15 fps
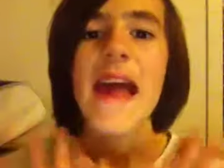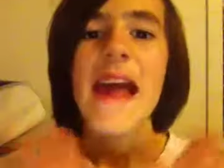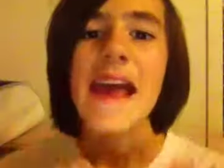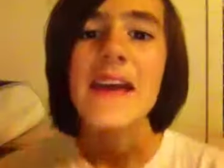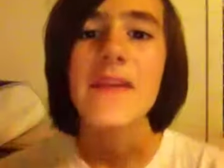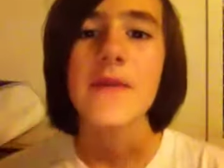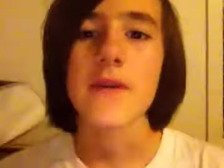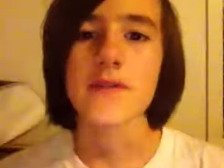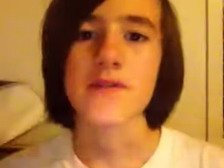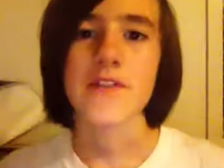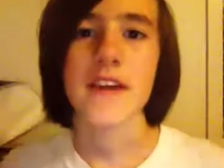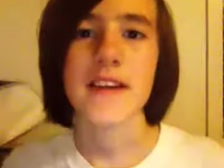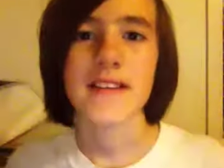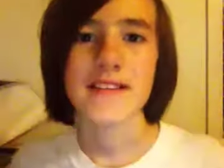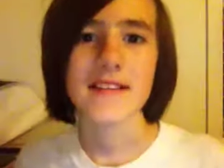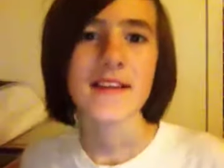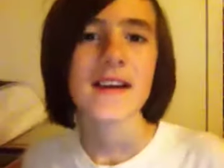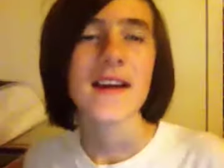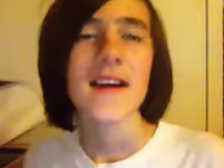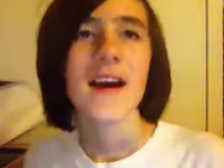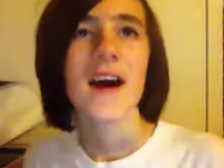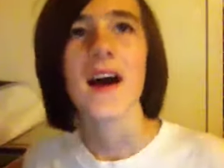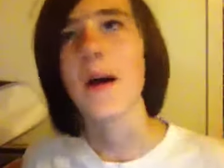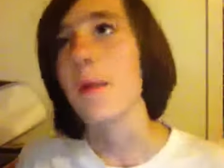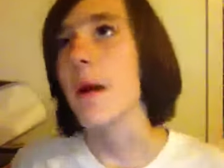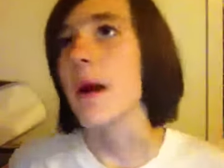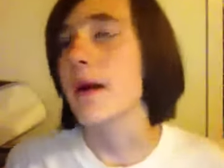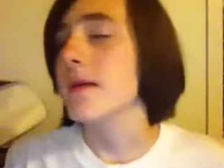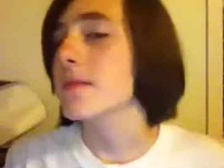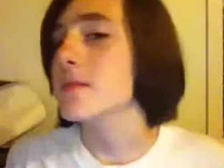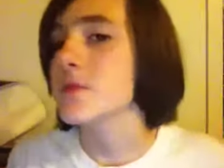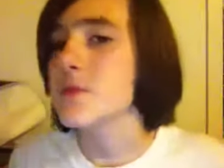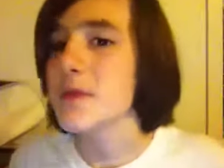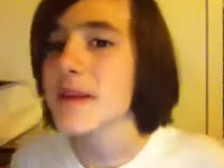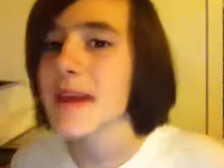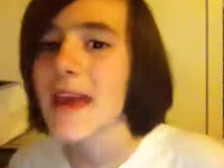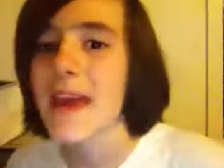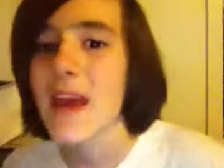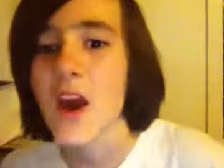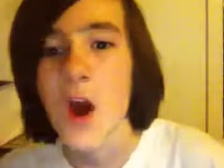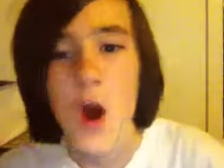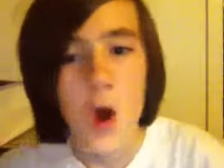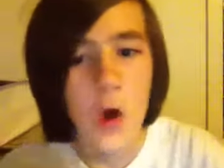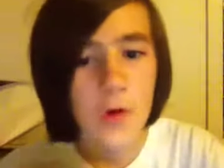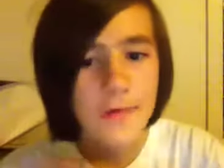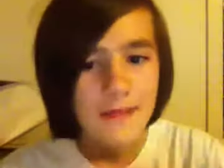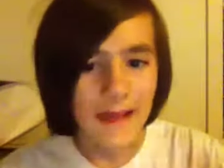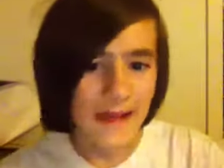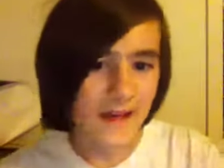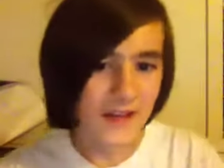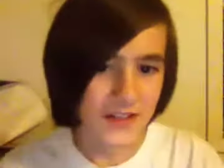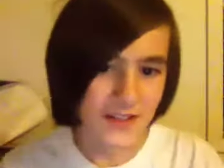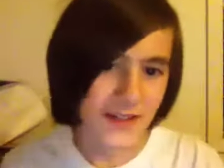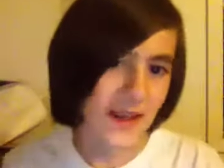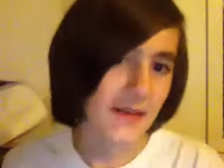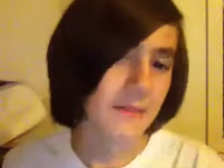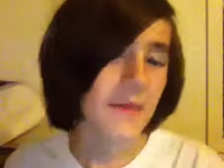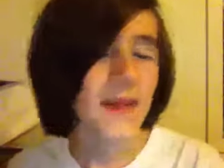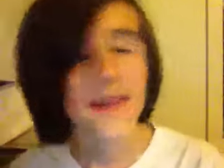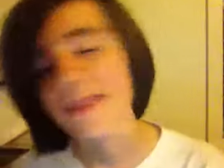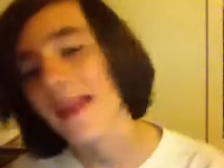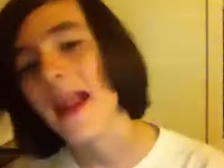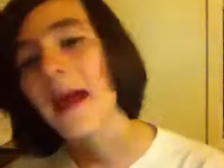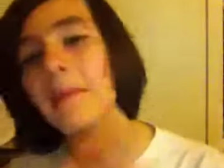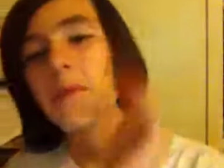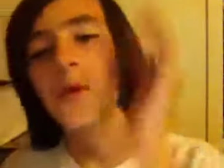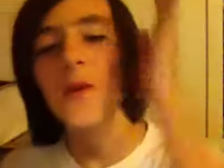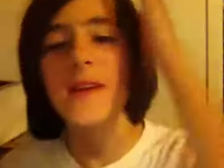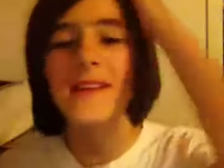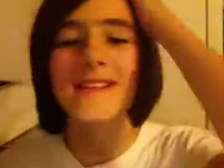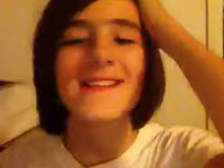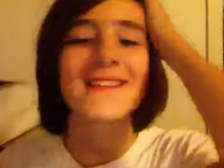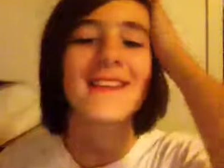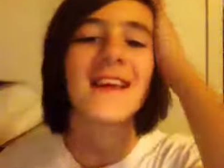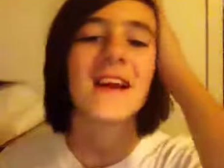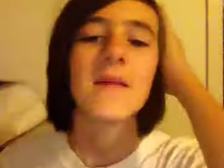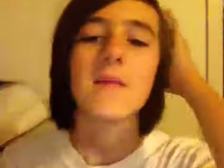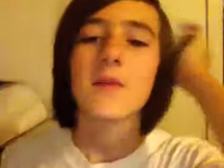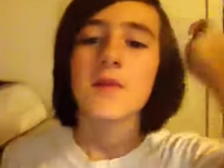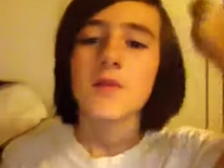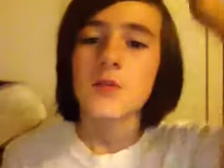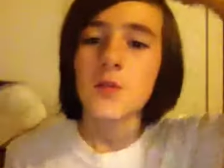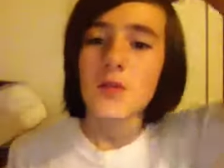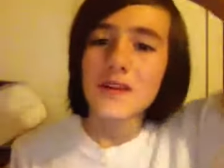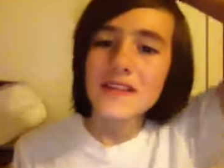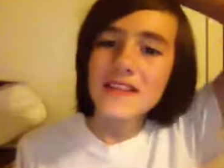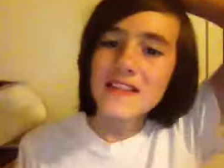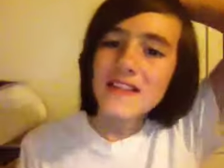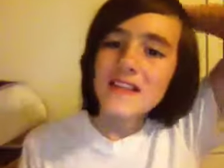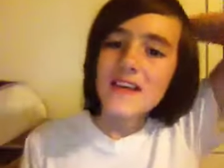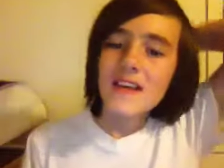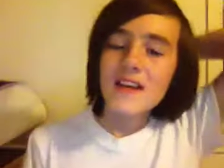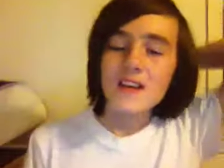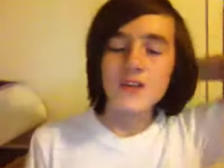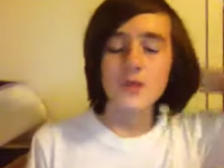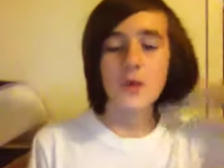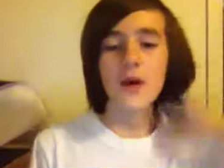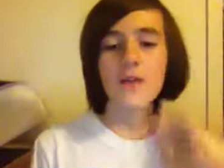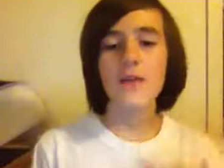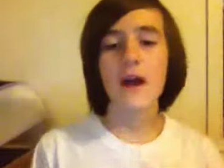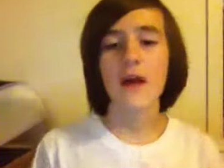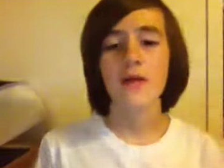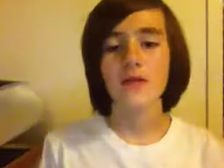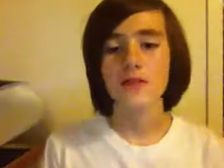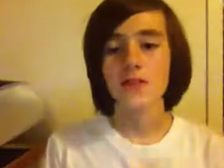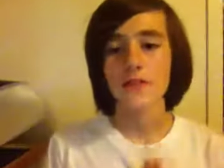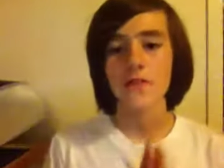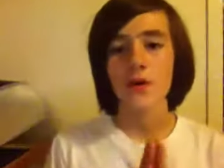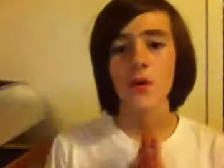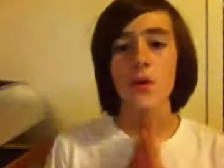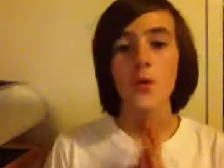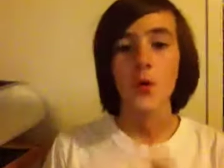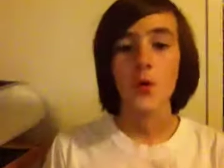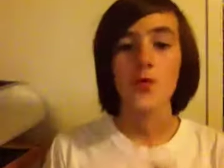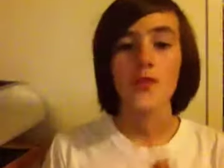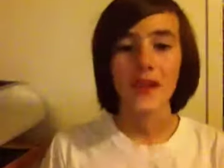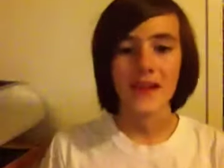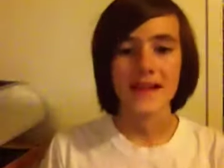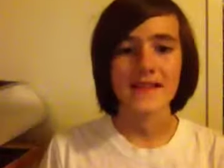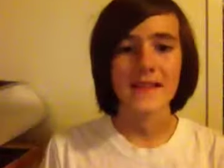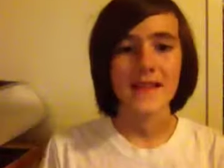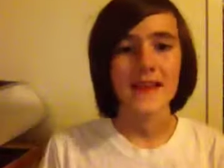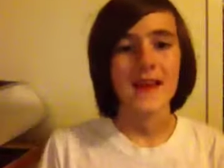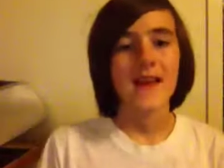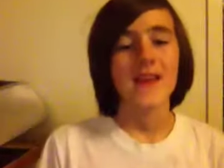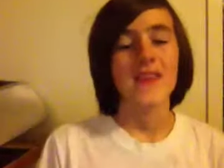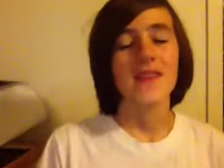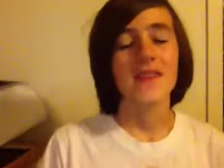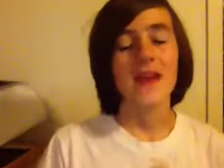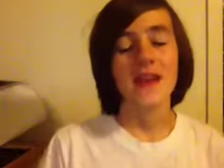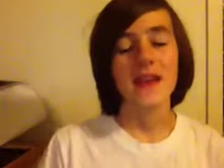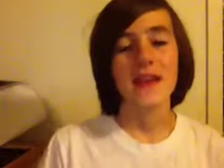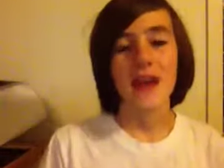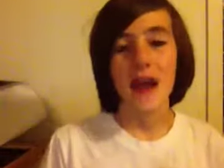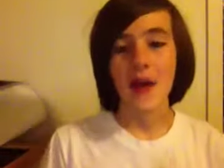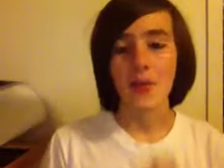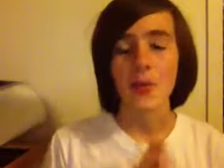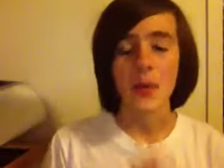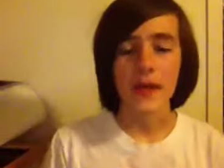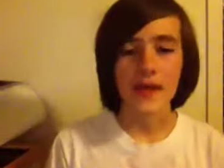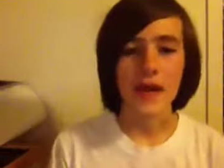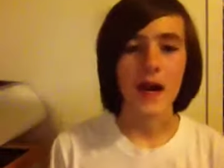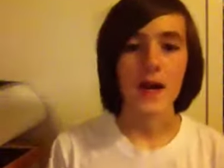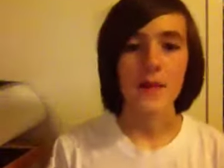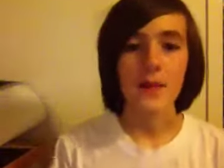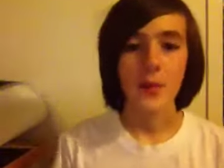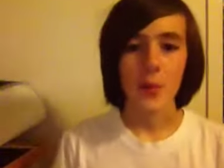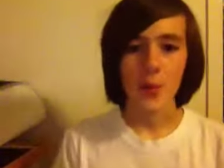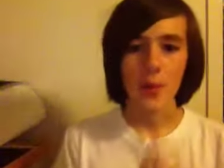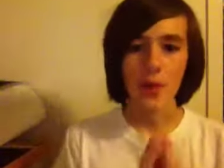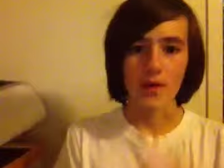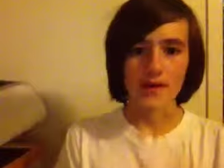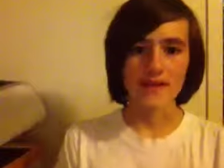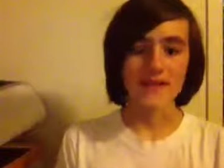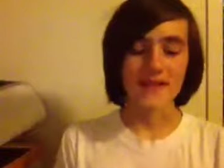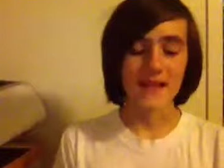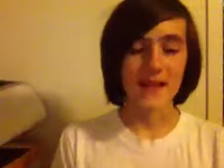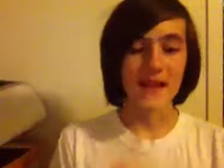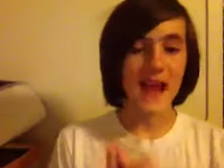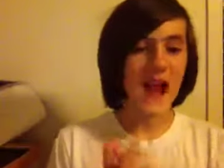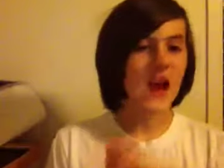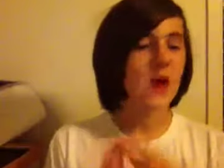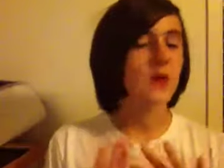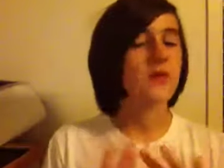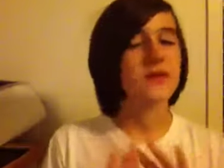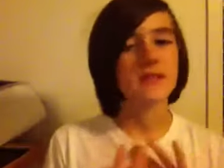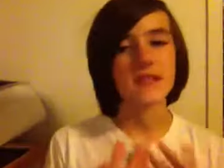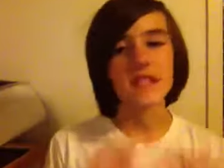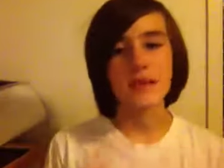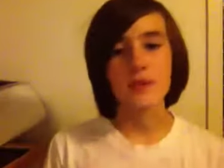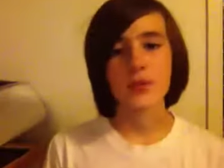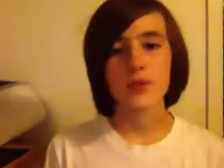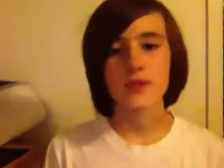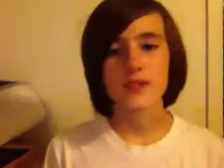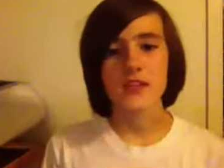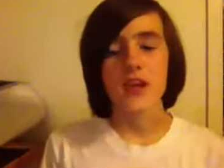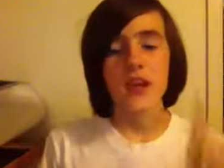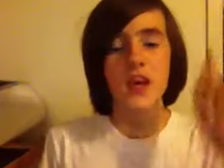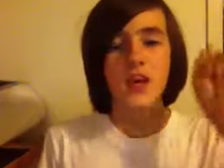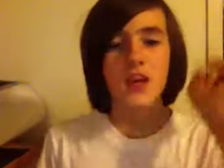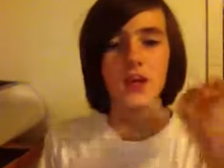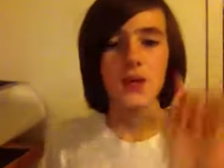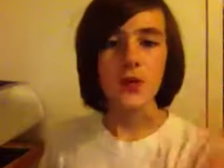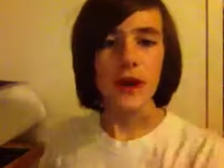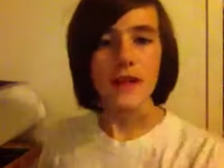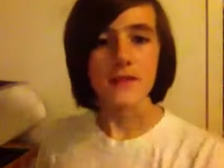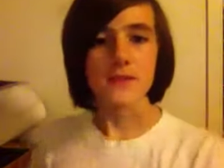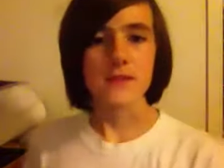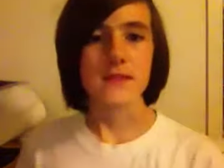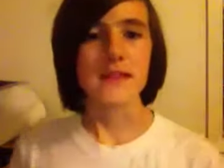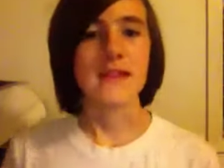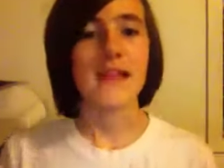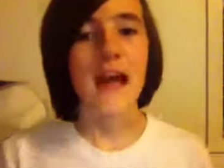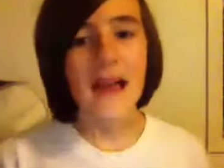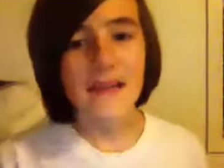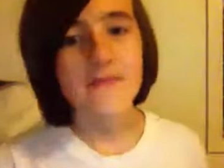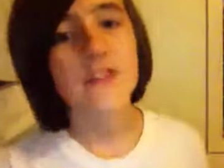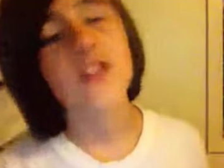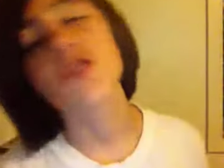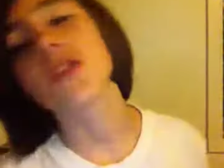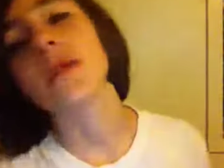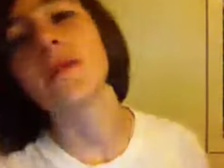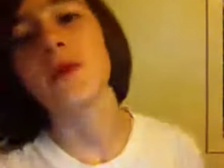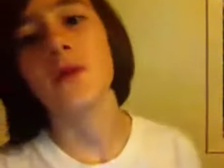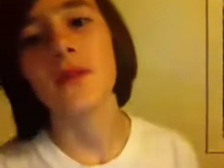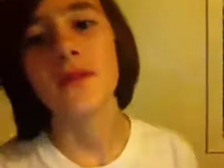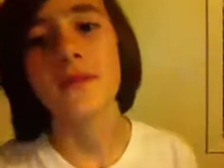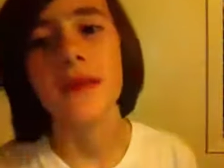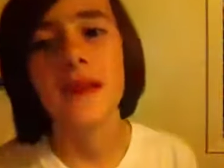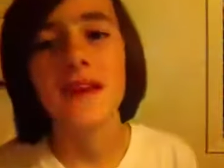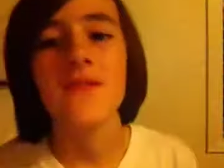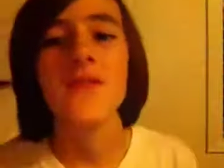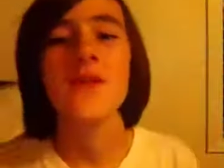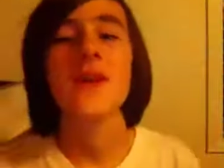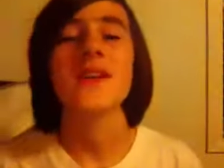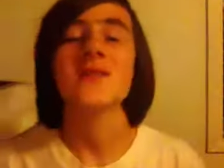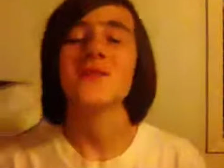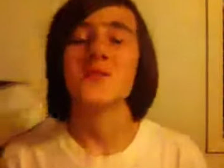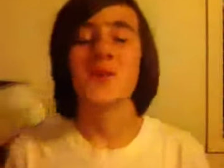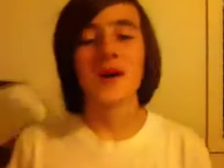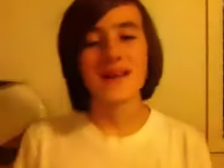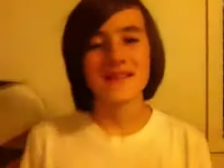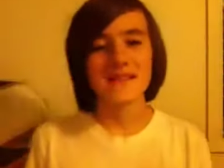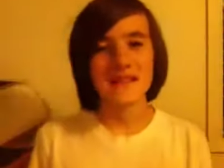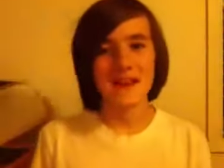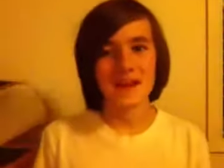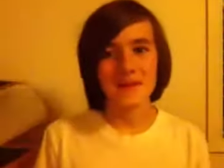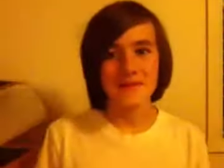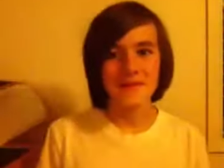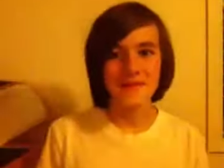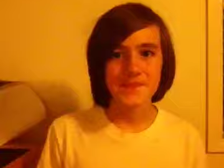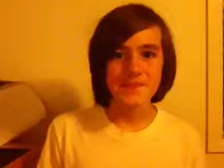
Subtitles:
Hey, Rouse fans. I'm doing a all-nighter tonight, meaning that I'm going to stay up 12 hours of the whole night, then not wake up once and not go to sleep once. You guys will be live streaming with me if you guys want to come